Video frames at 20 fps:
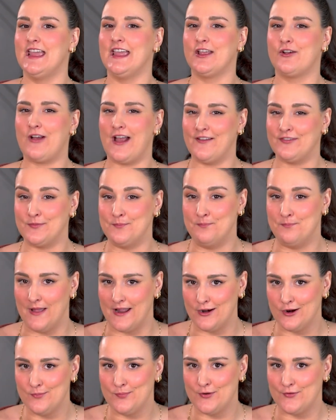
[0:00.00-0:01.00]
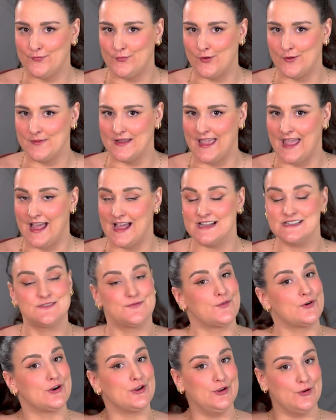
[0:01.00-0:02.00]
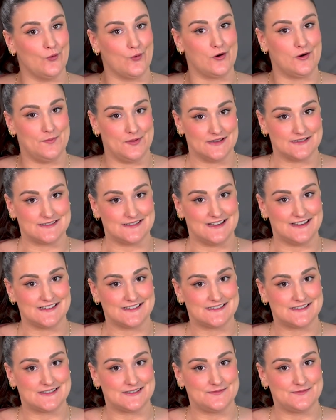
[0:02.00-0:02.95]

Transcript: and craft better performing ads for your business.